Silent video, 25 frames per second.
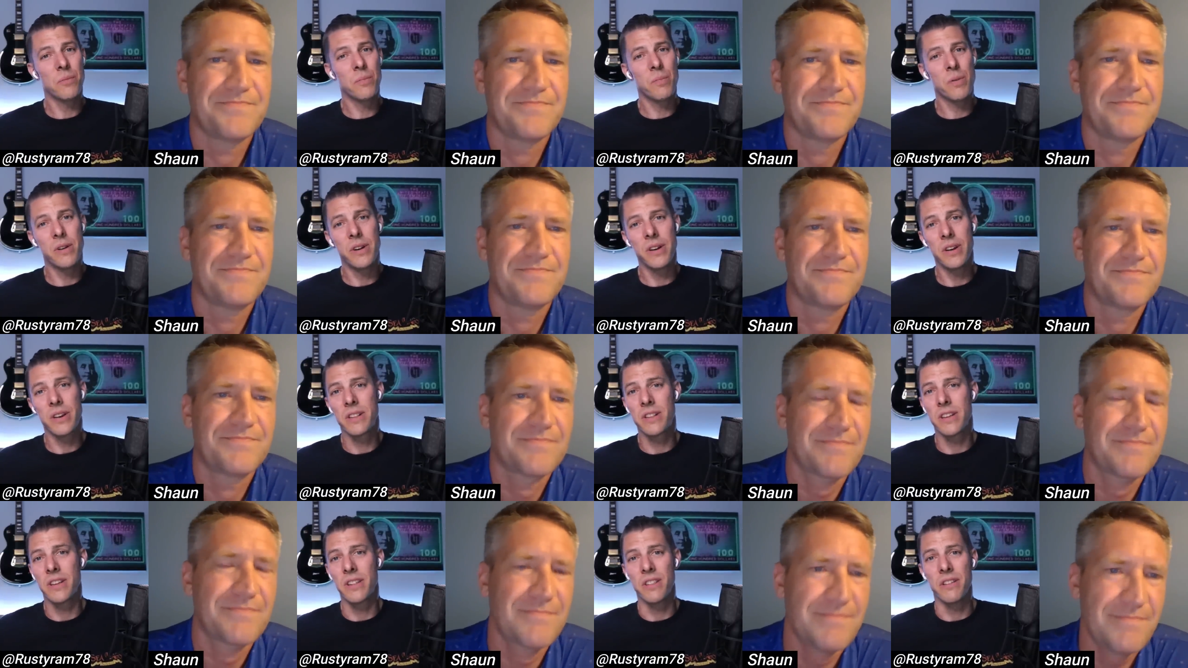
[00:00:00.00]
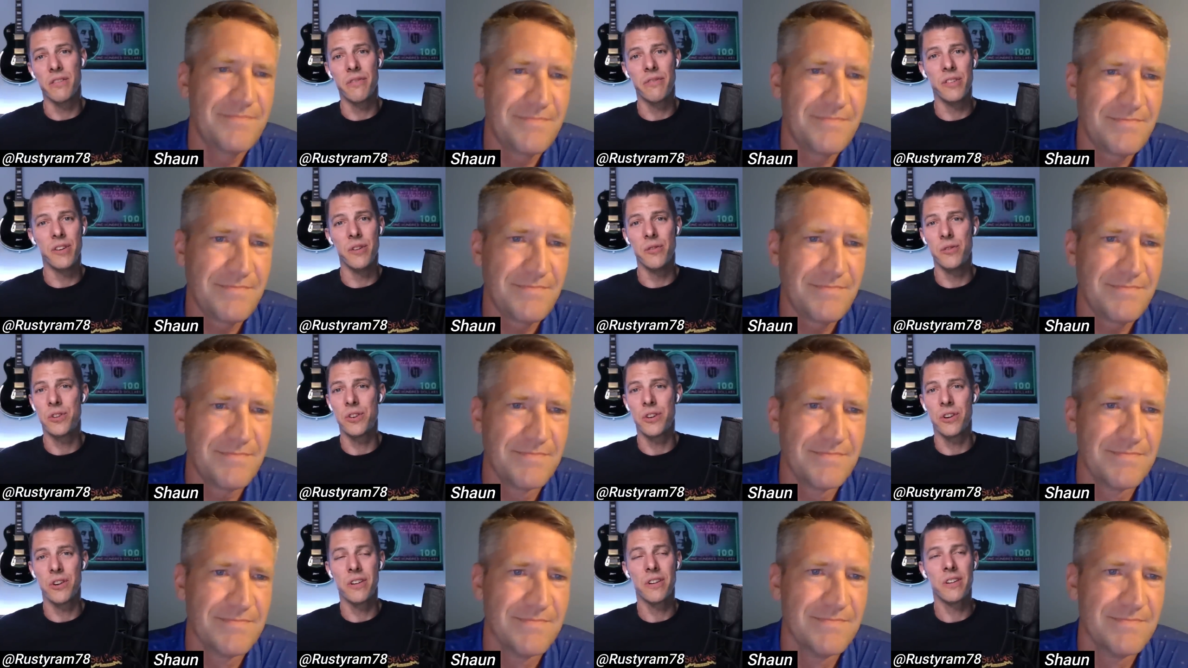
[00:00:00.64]
Speaker 1: predicting the
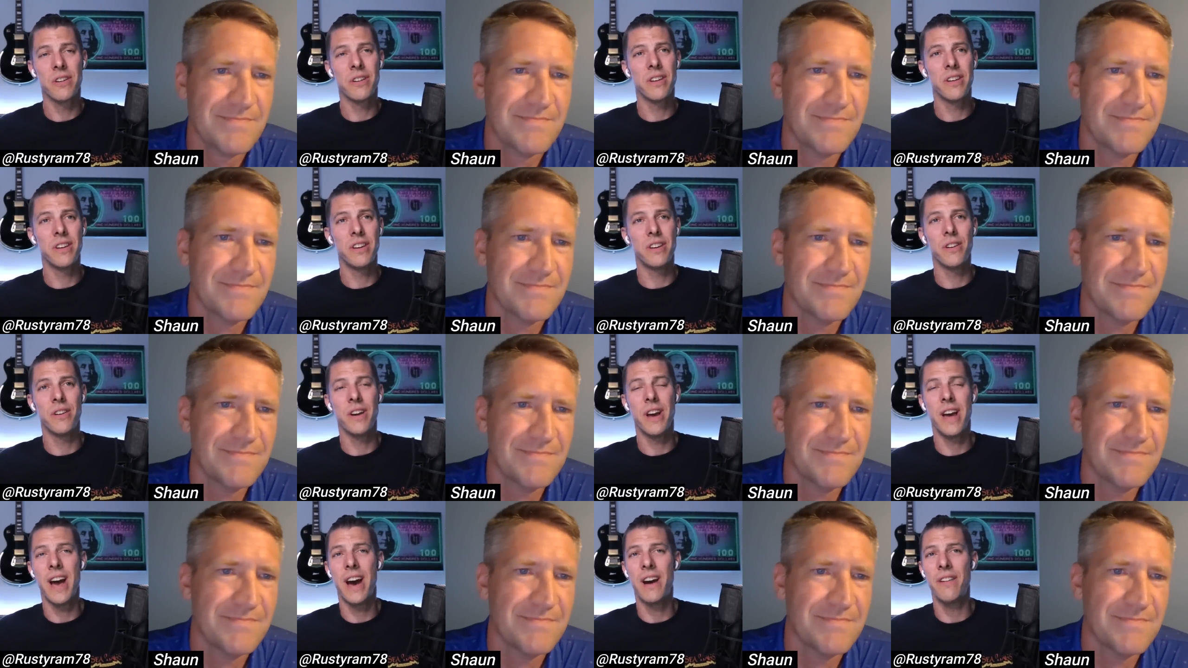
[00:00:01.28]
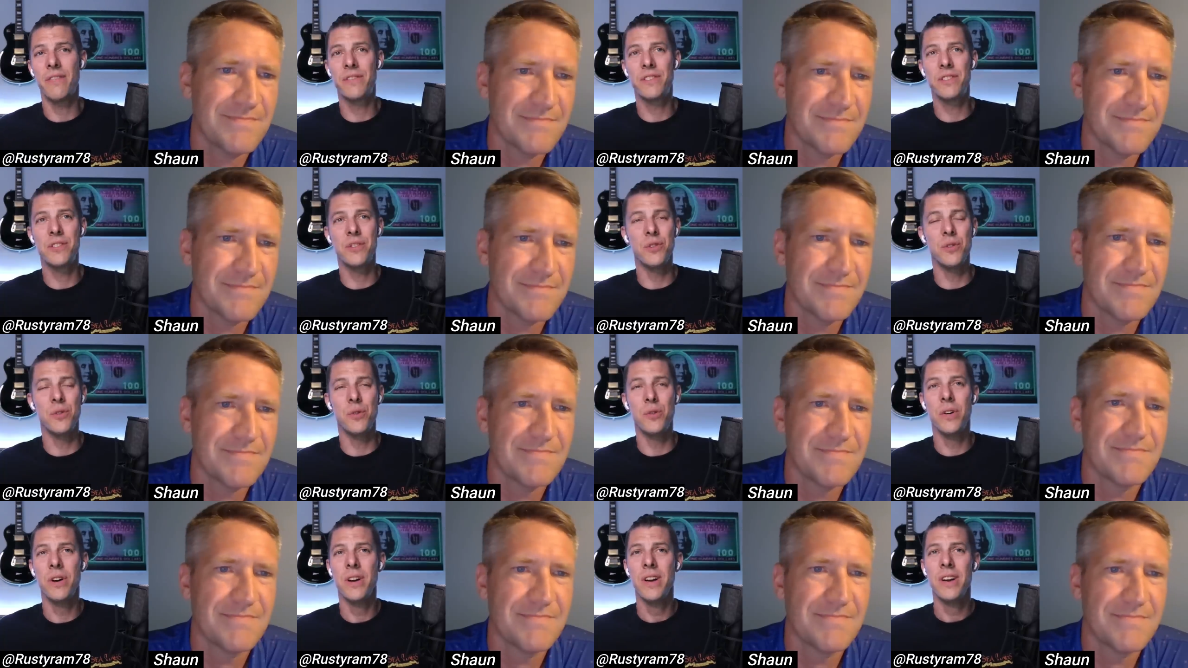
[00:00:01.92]
future. You have
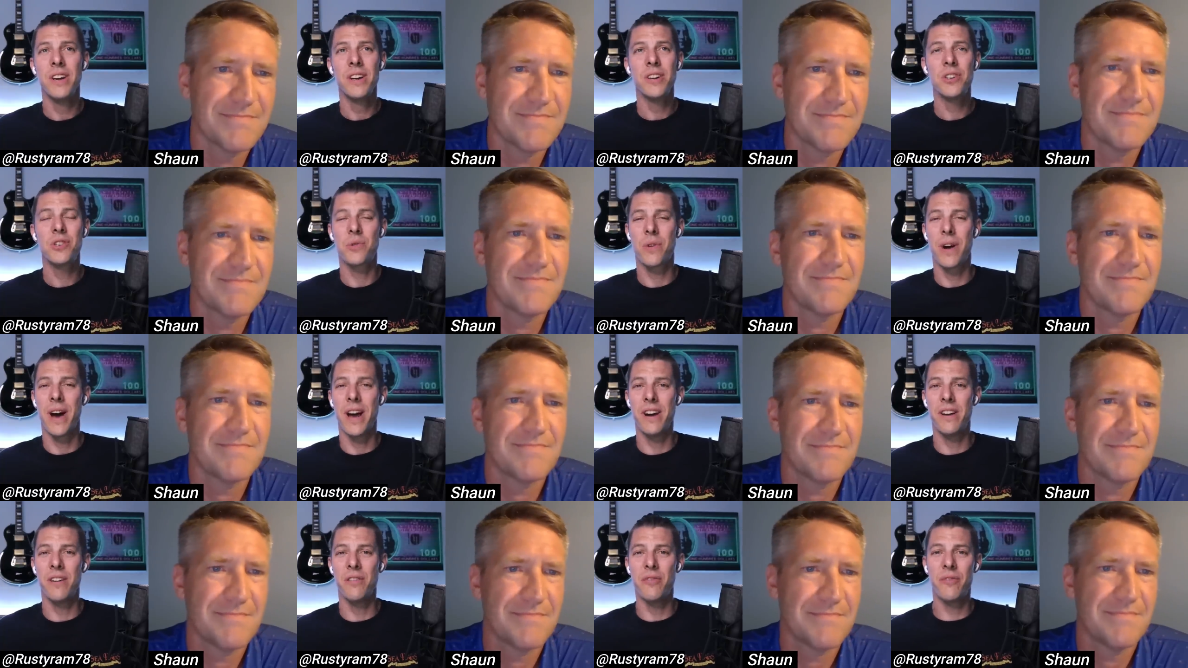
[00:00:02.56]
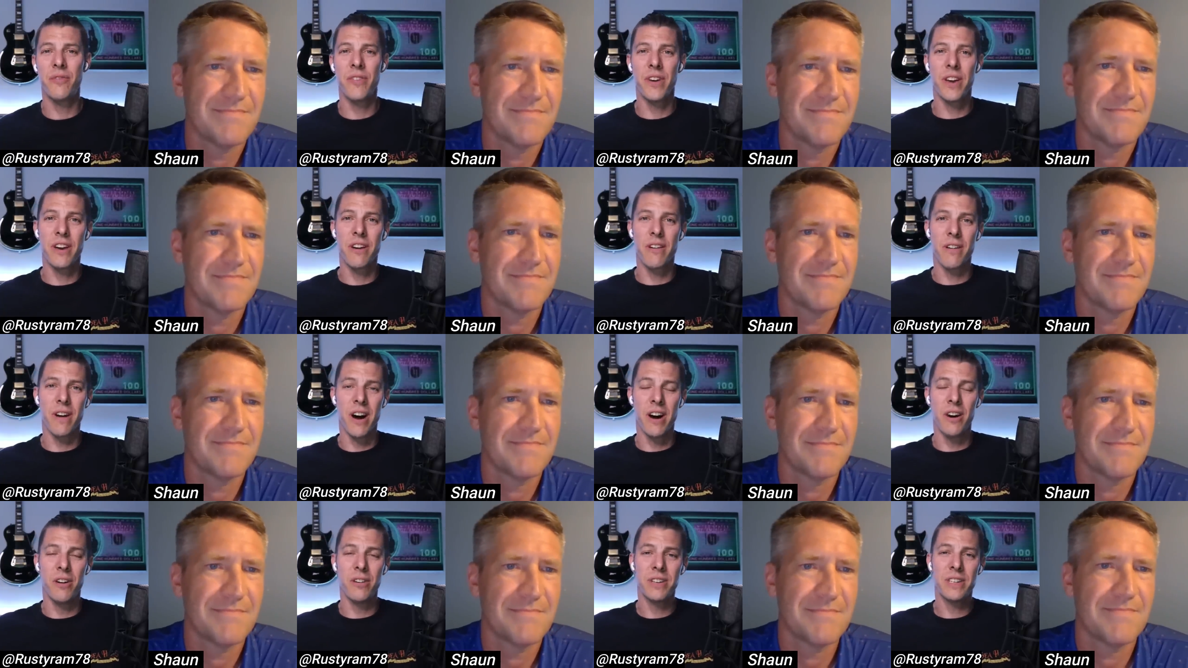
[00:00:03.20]
to try to figure
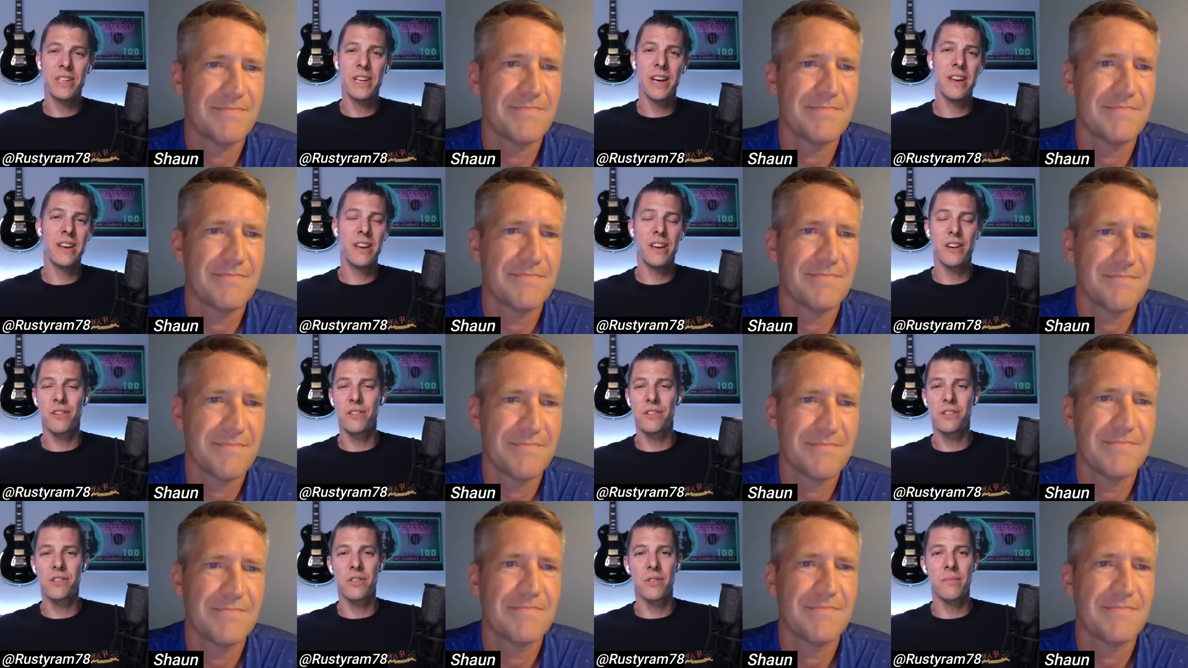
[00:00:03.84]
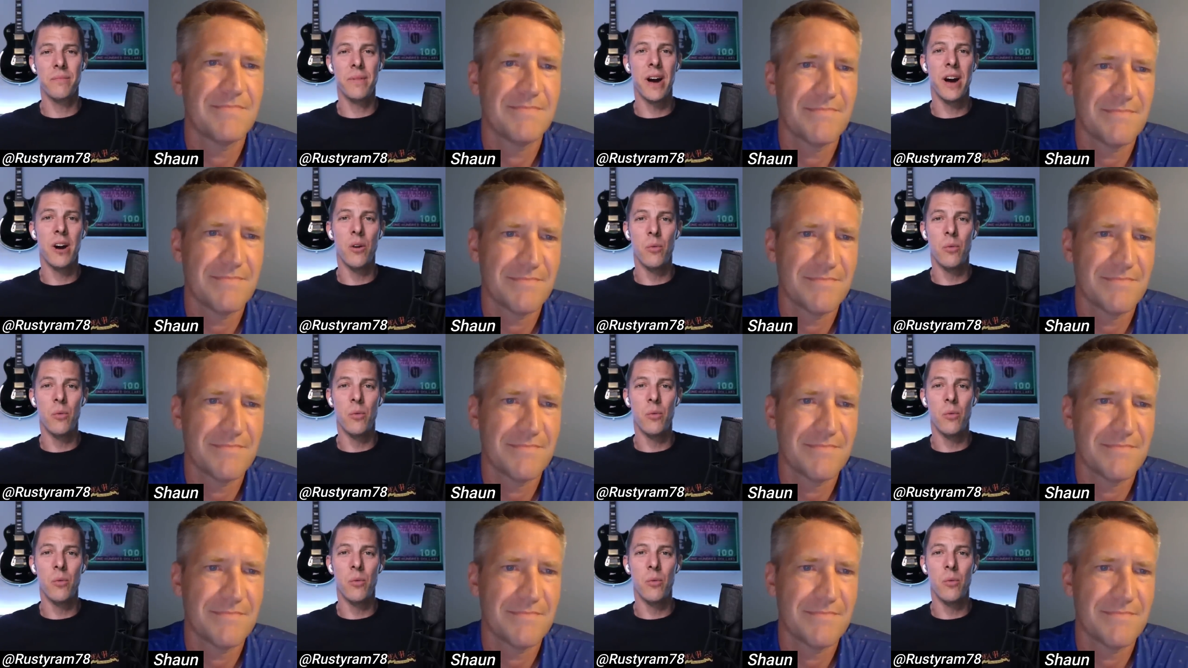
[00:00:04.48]
out 10 years from now